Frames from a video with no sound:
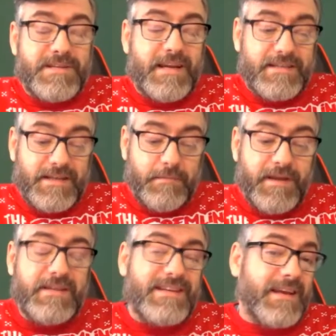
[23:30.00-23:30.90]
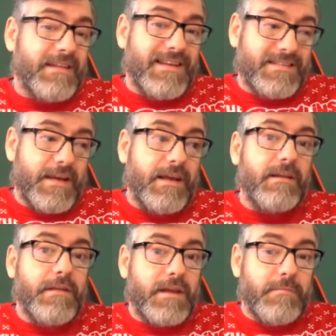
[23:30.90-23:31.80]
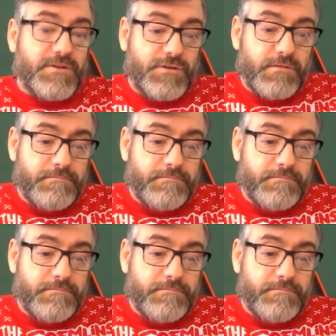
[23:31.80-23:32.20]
eBay to get the sale and the commission.